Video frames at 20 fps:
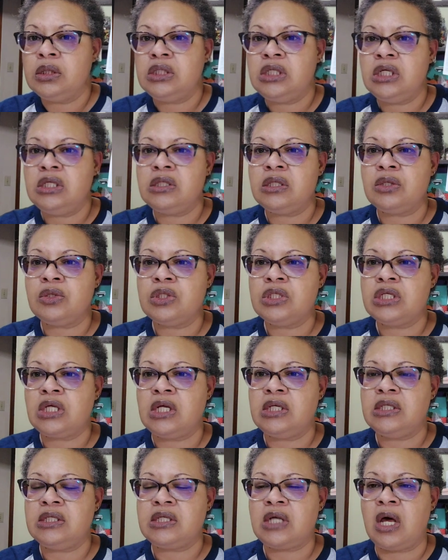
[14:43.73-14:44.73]
Seasonal
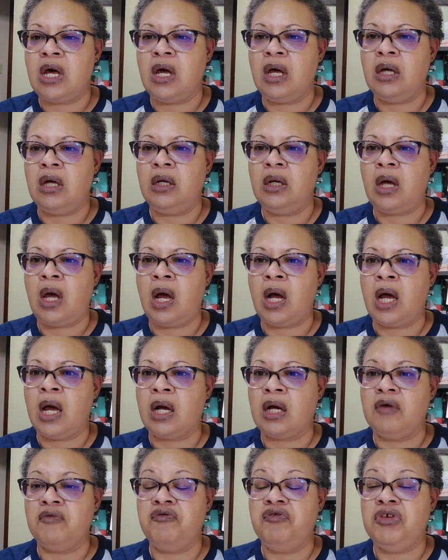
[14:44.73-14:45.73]
Sun Sign. I
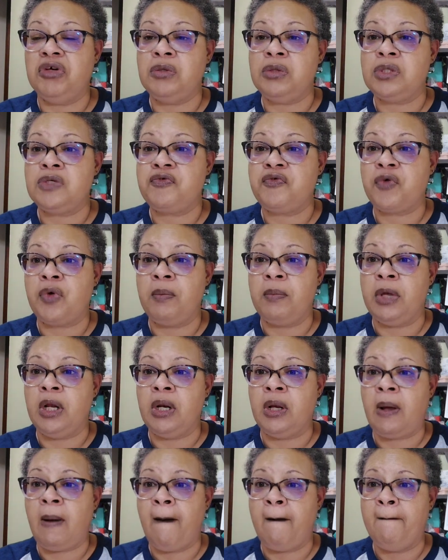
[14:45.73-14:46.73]
got confused for a
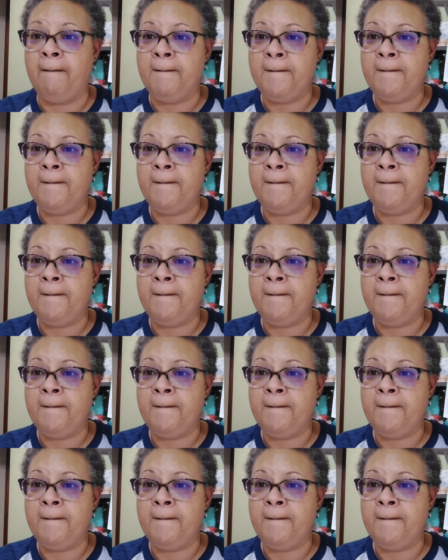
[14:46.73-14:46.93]
minute.